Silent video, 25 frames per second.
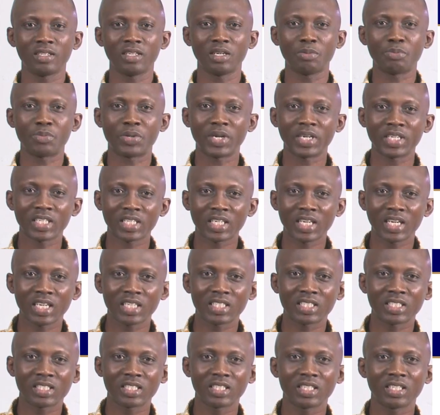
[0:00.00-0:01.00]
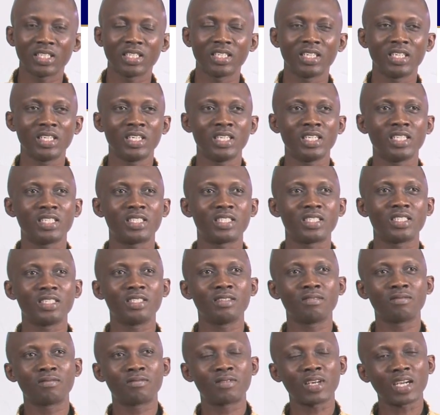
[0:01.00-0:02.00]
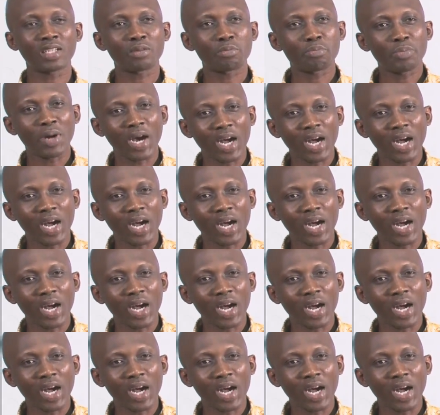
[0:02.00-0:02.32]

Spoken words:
A predicate is that